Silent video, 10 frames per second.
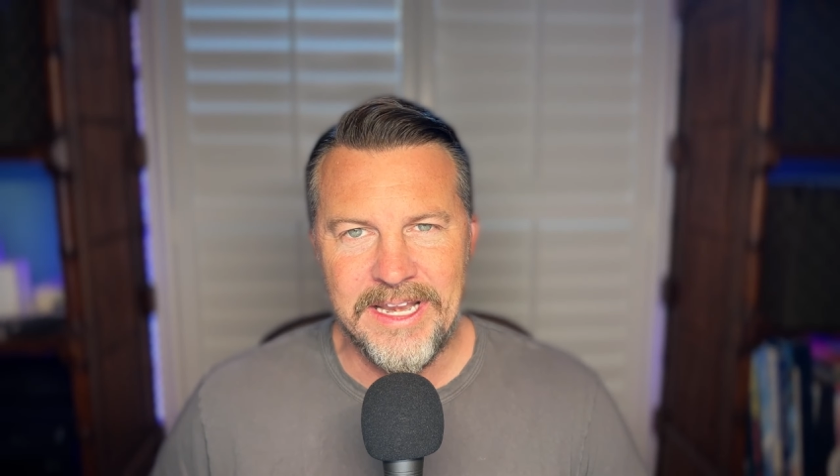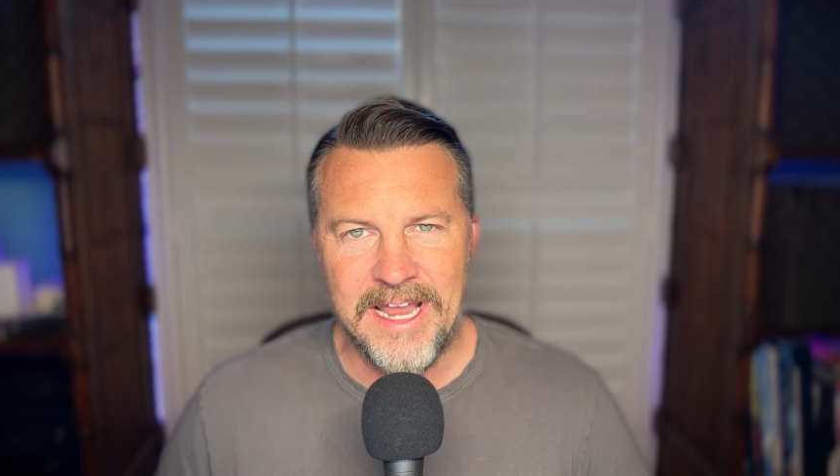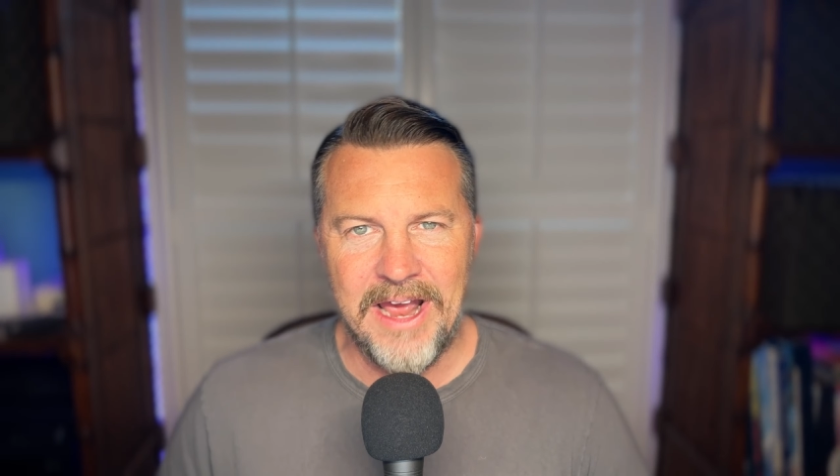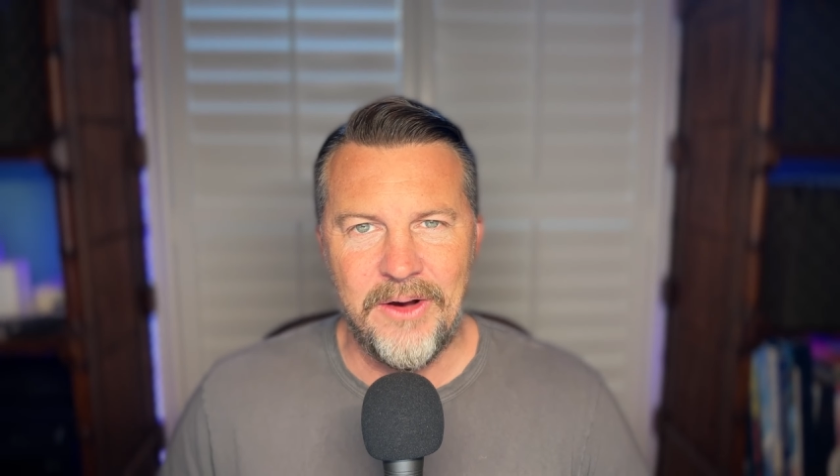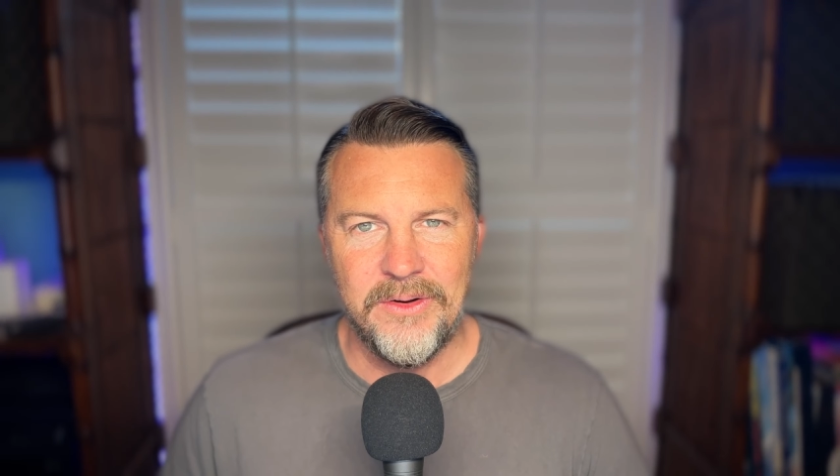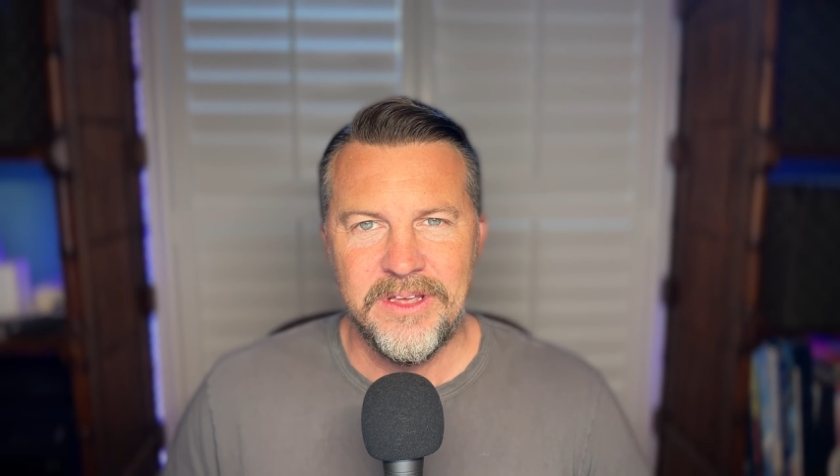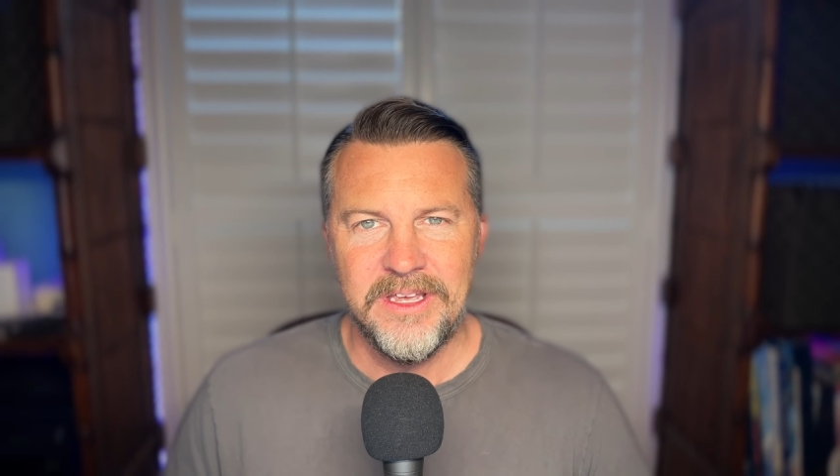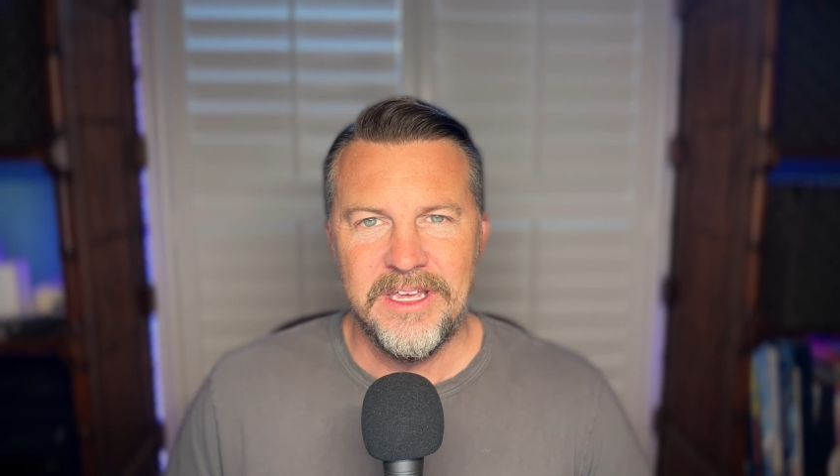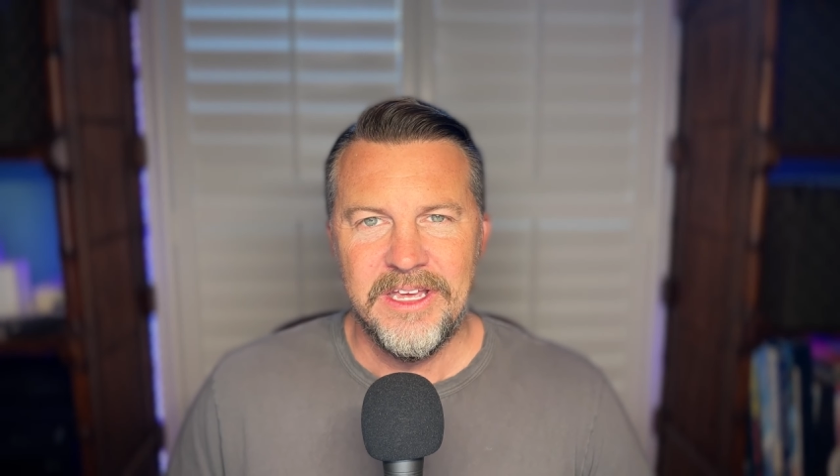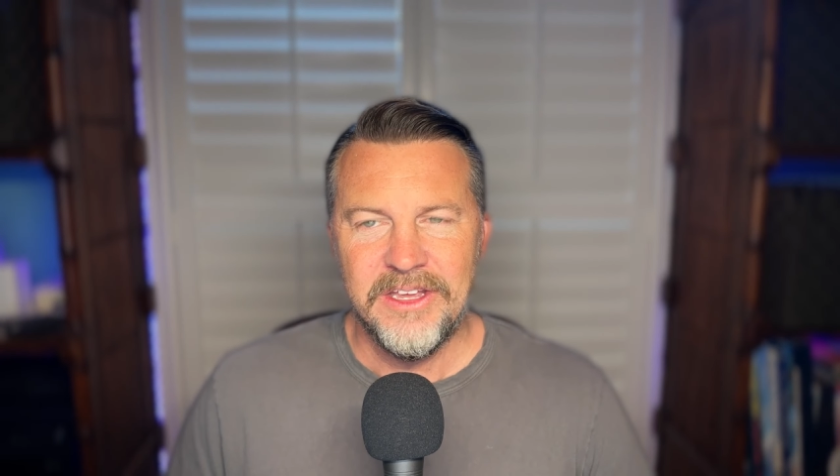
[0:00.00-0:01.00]
now.
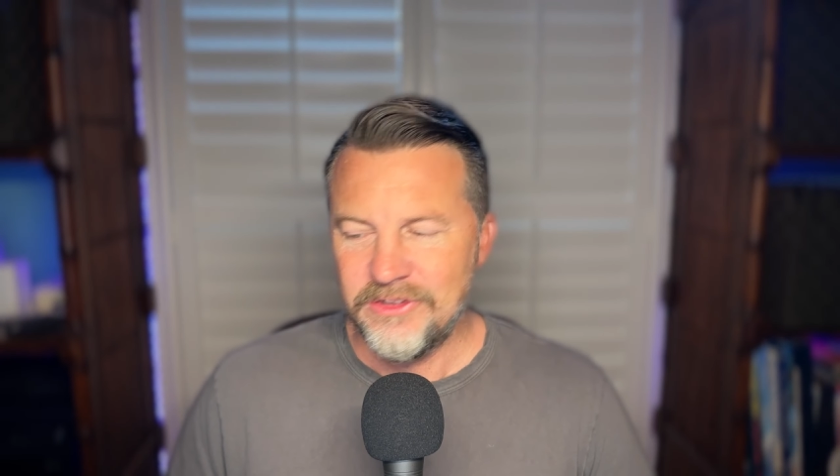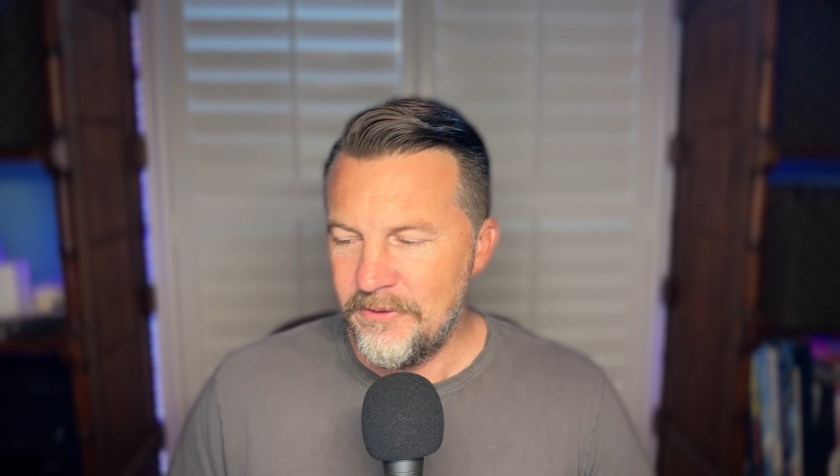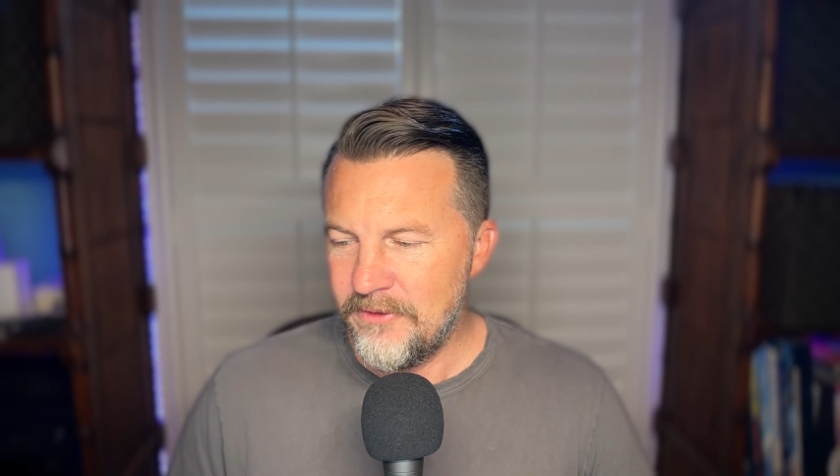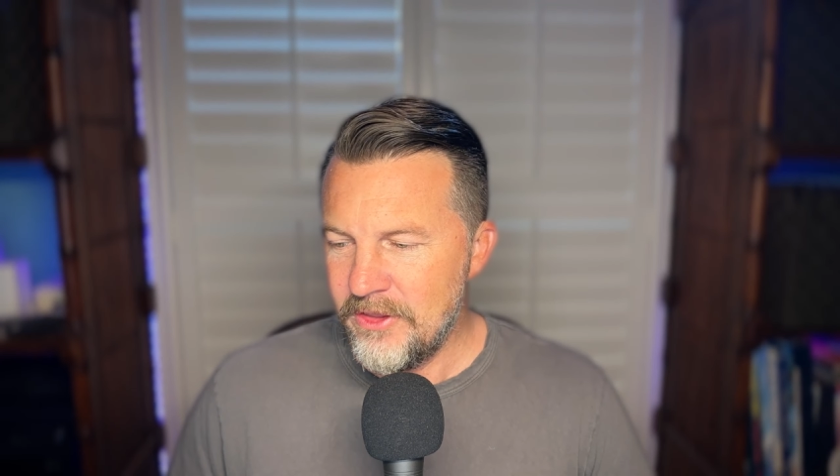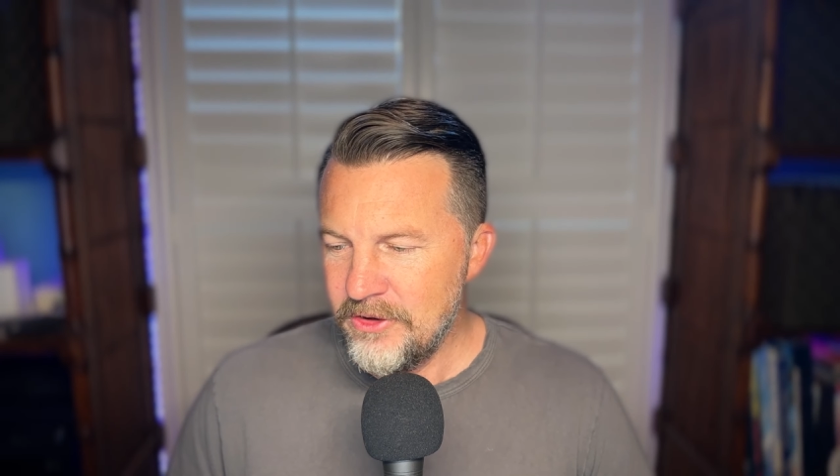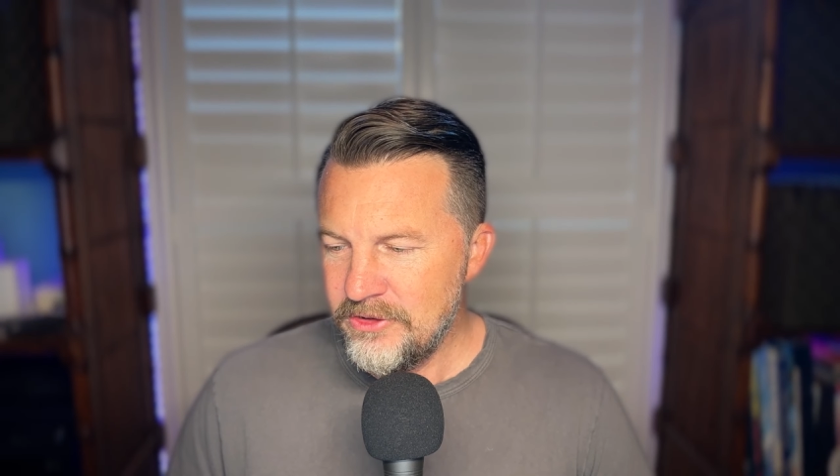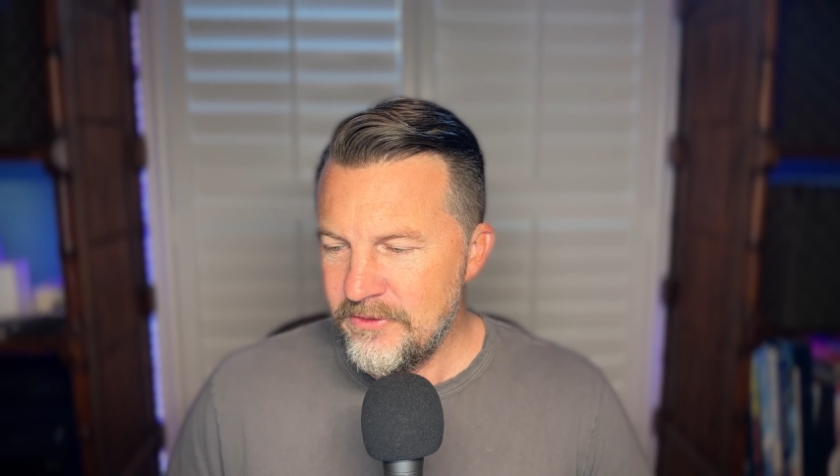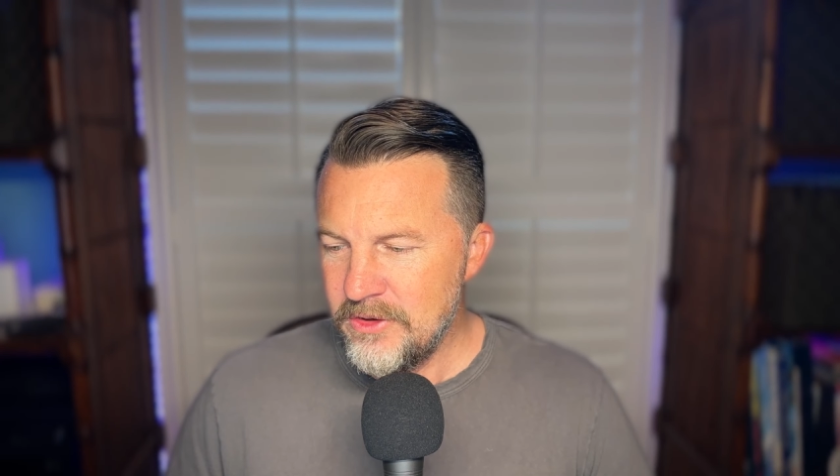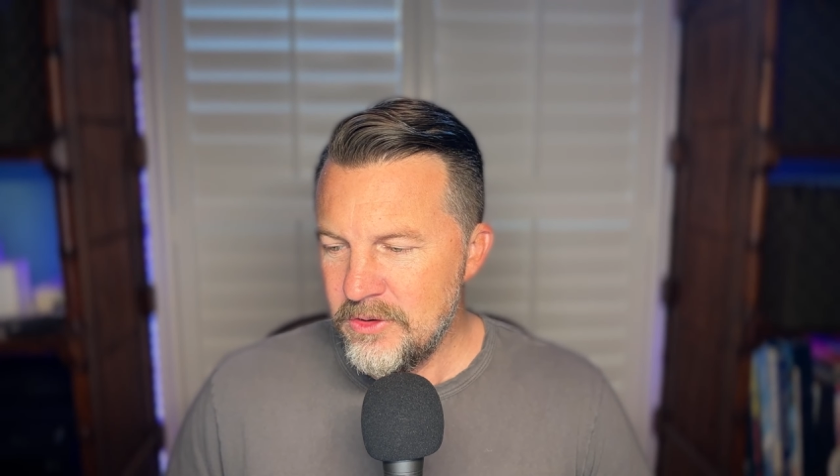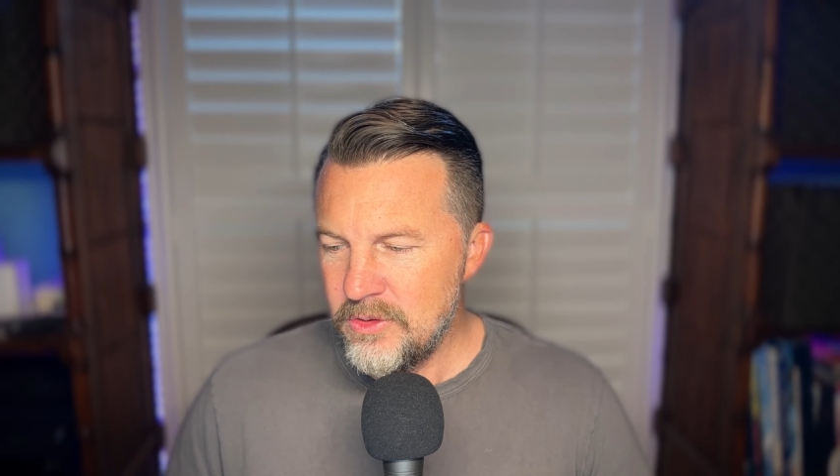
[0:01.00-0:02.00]
So, for those of
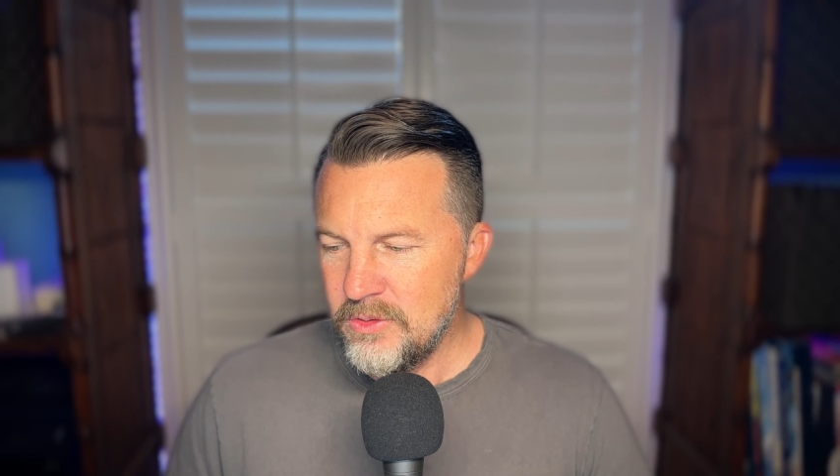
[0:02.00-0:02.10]
you who